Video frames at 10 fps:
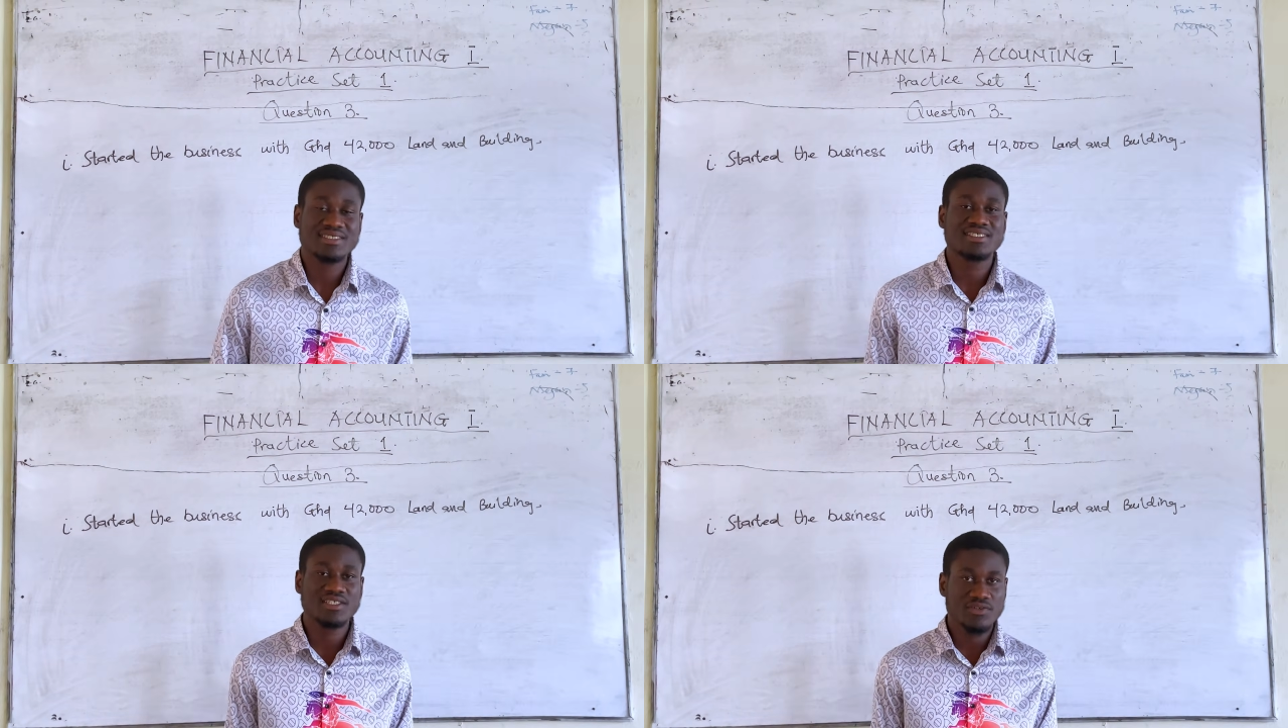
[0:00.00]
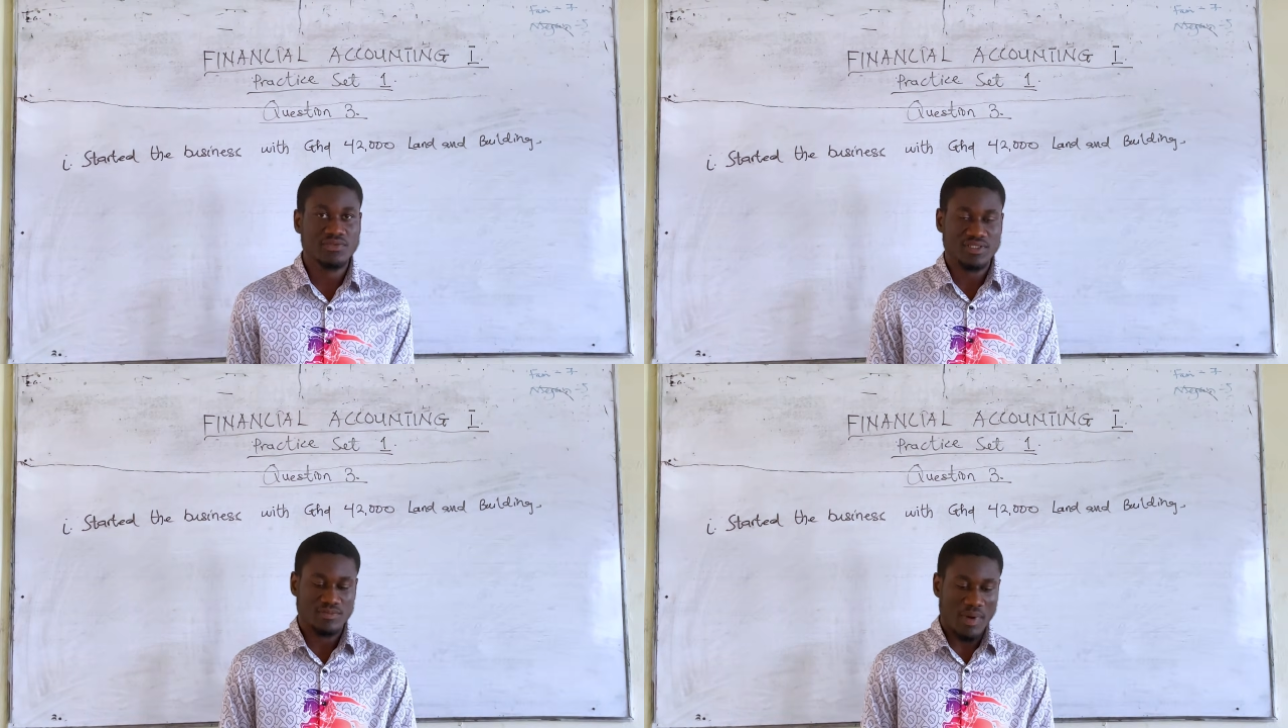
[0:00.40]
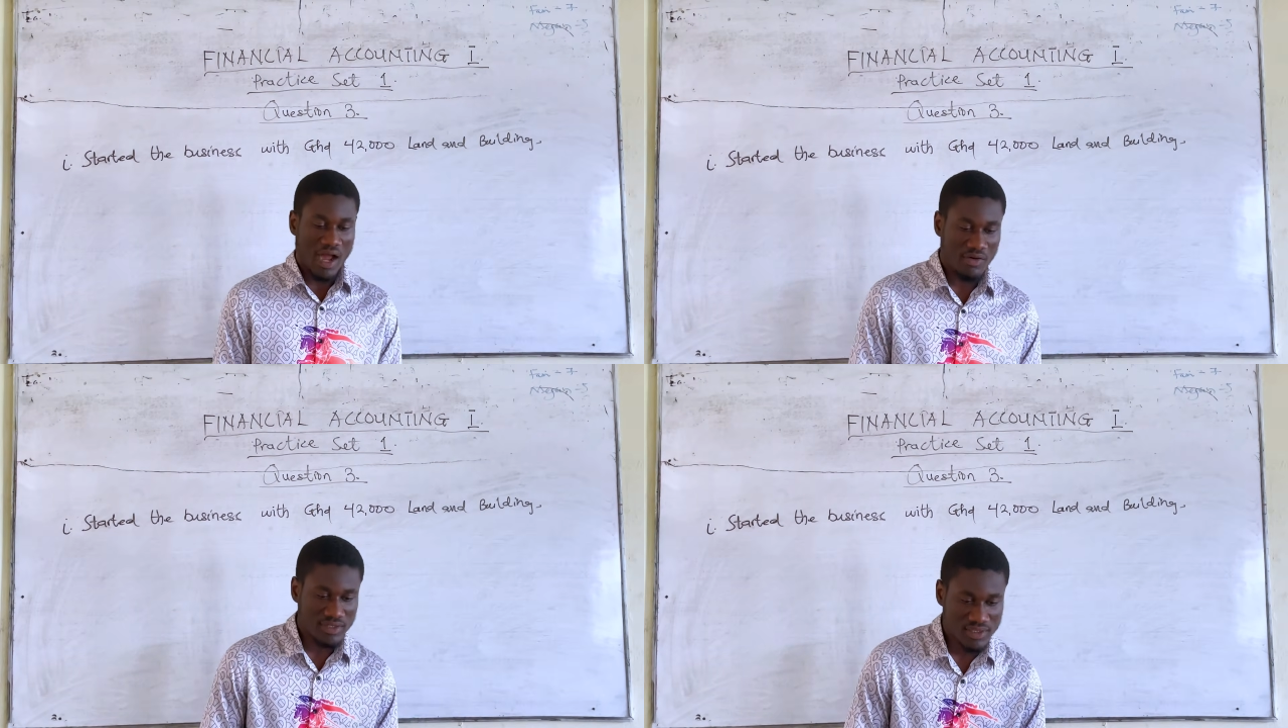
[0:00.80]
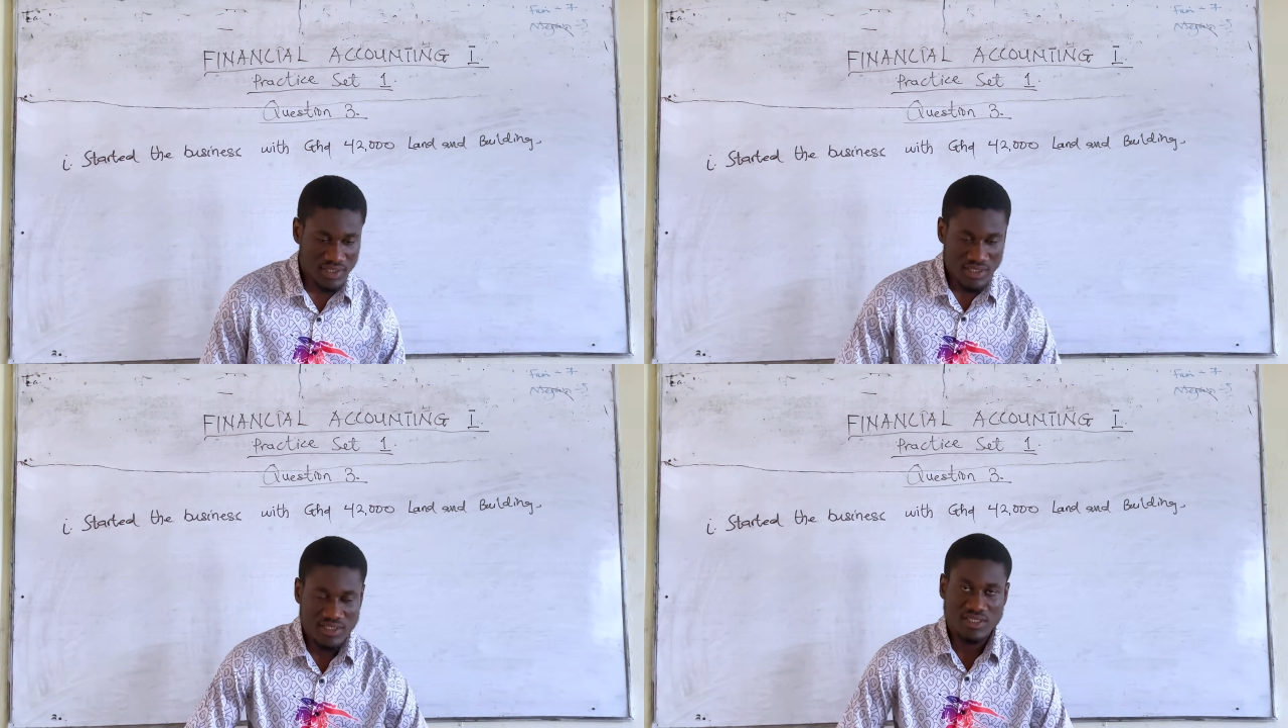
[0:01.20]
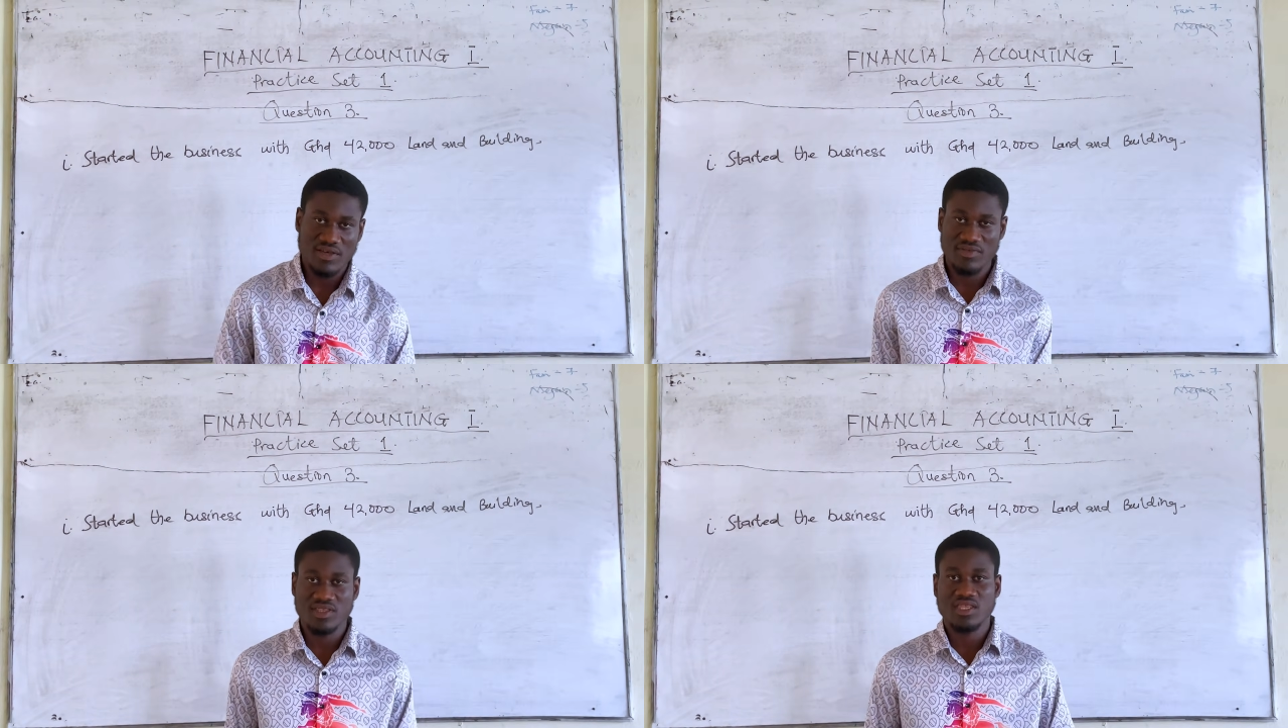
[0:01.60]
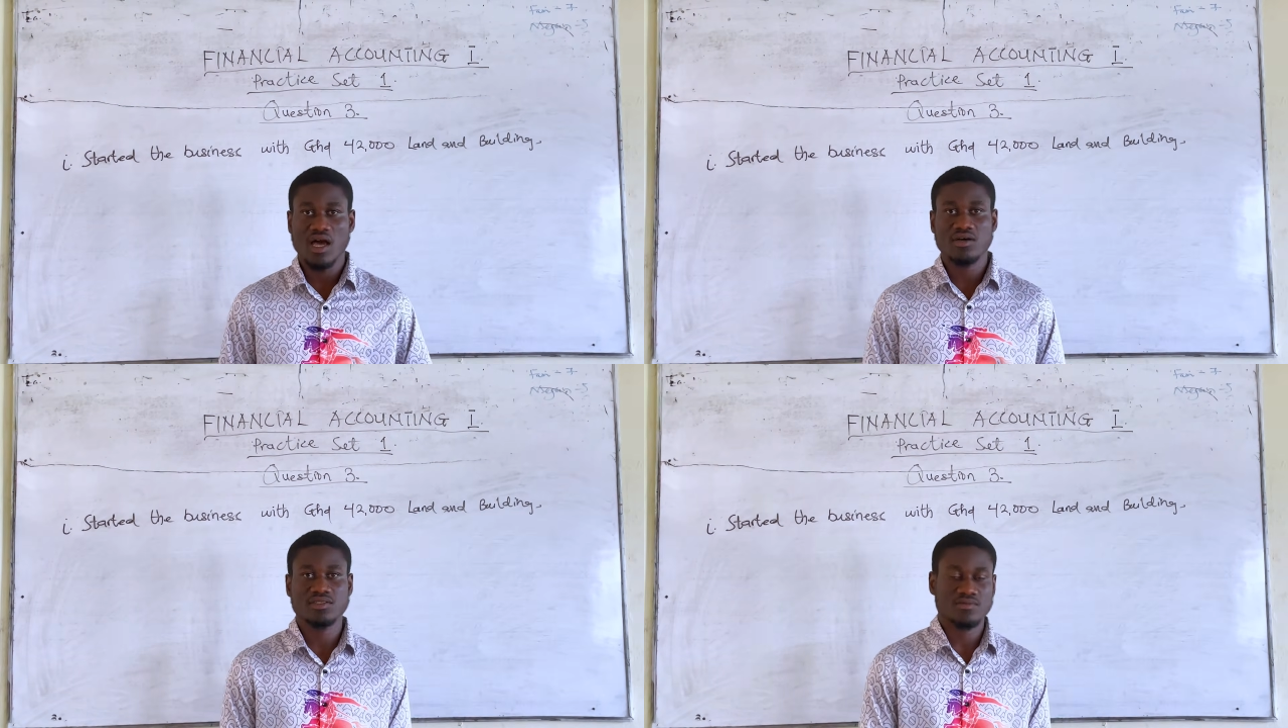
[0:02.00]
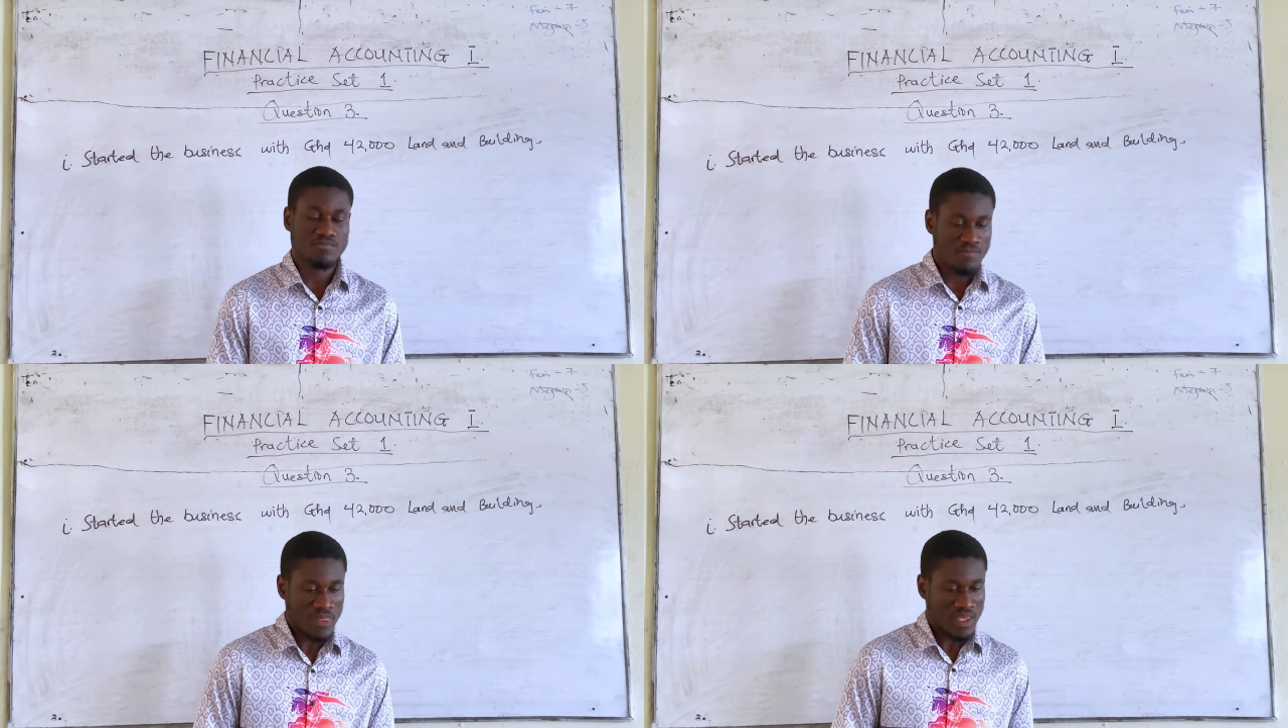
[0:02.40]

Decreased by what? 7,000.